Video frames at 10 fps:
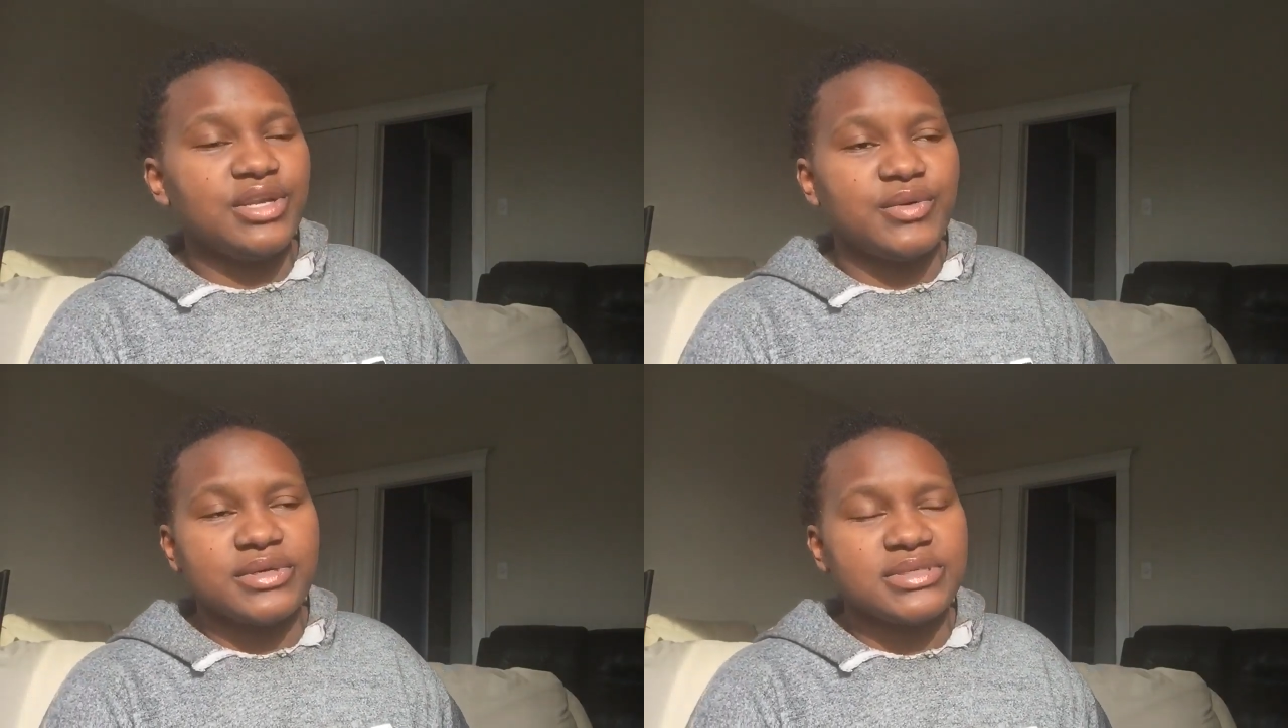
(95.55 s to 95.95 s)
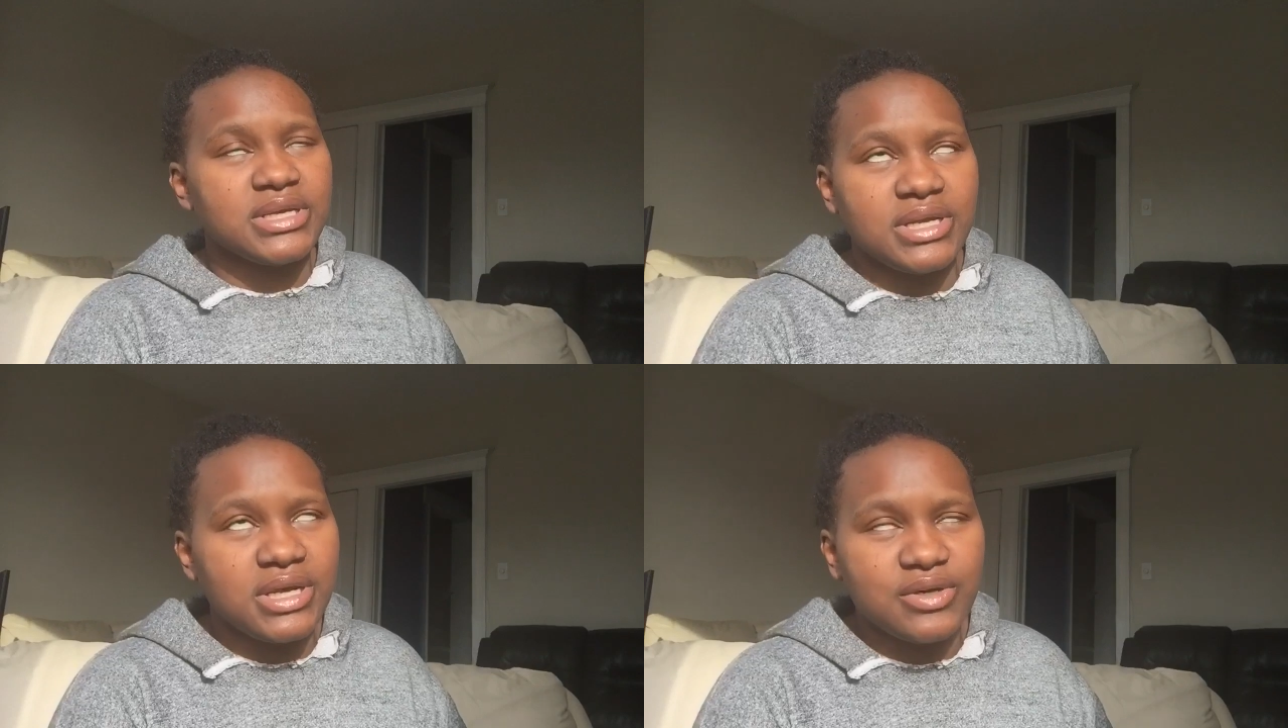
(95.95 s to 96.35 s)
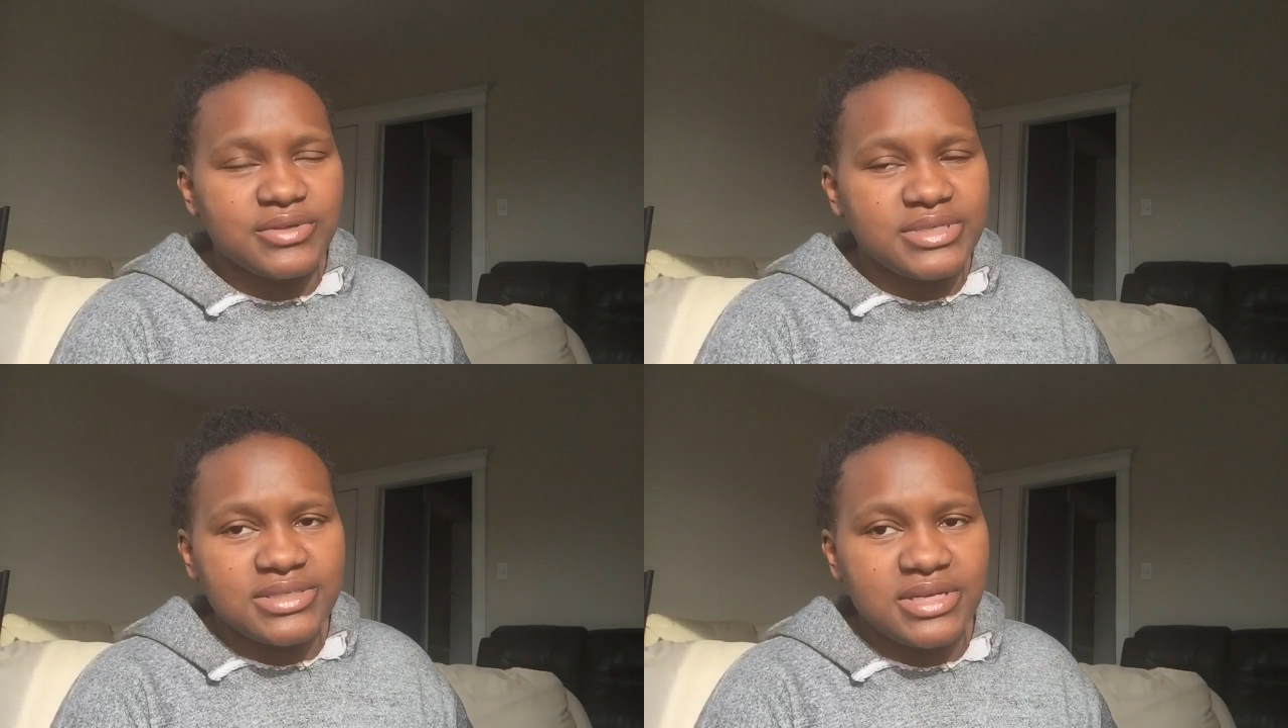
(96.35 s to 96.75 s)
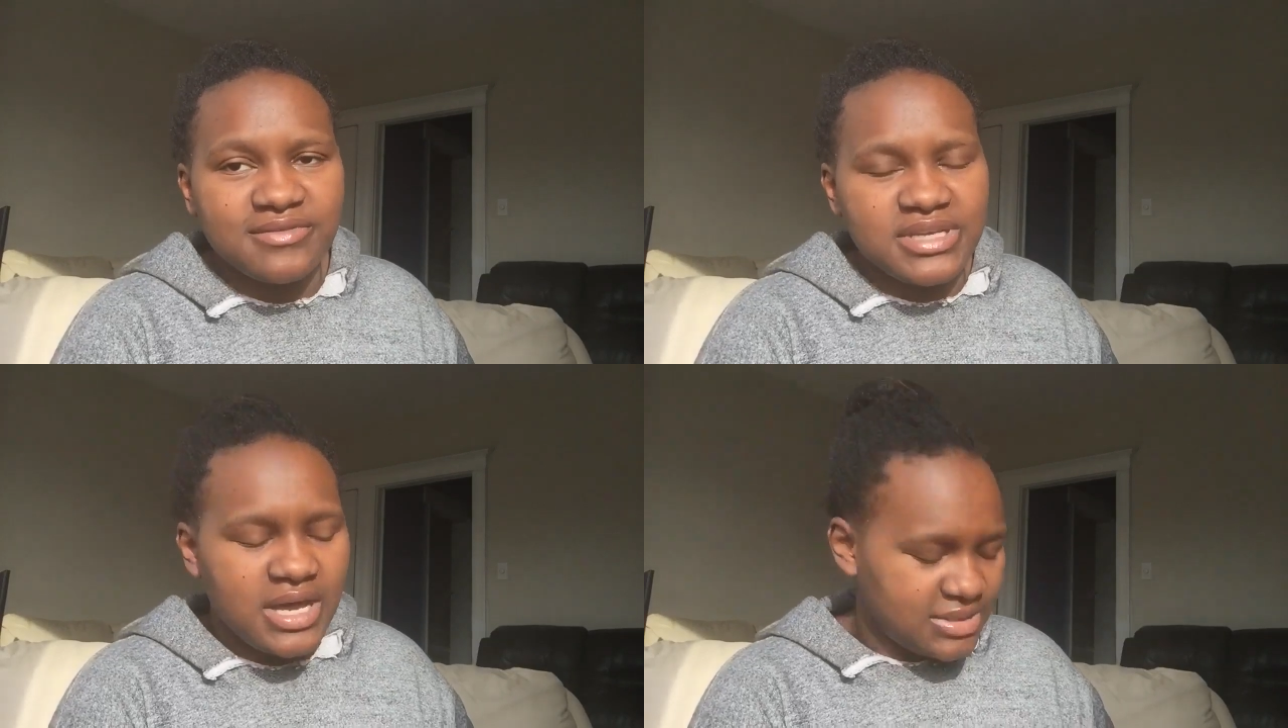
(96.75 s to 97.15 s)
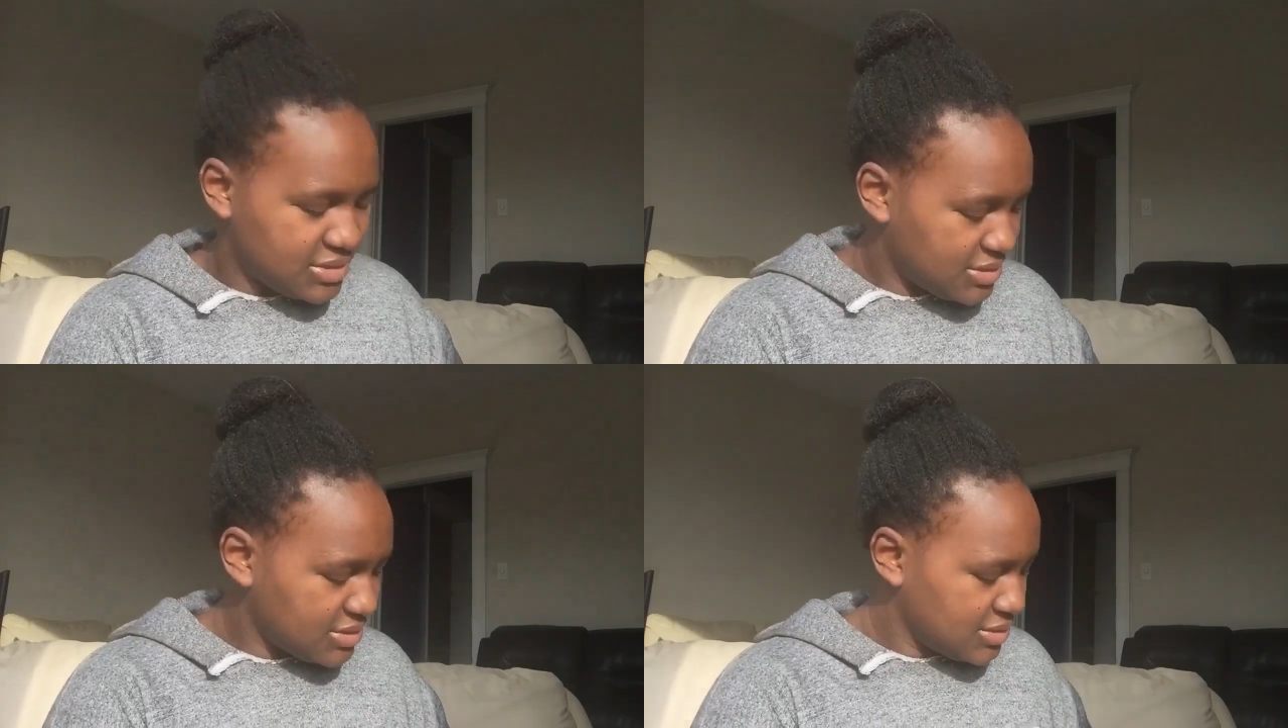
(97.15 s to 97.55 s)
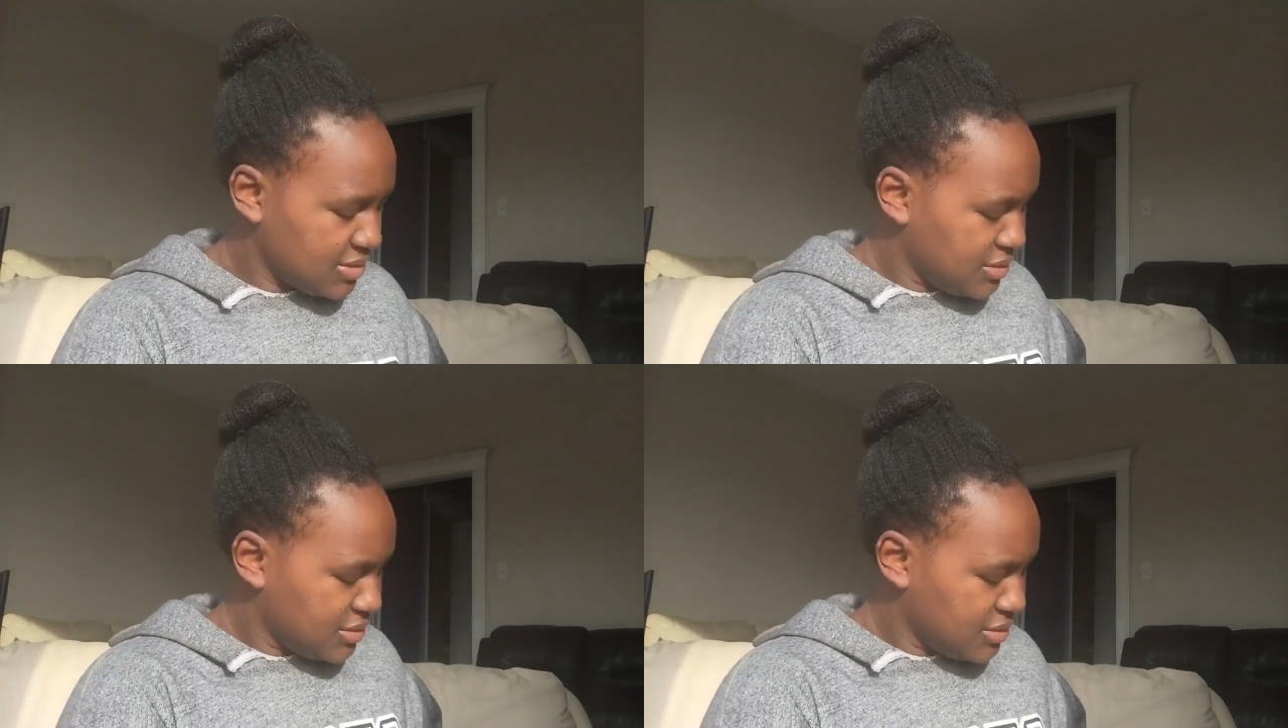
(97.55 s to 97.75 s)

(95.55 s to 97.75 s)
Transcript: you know, because Canada always has tough tax.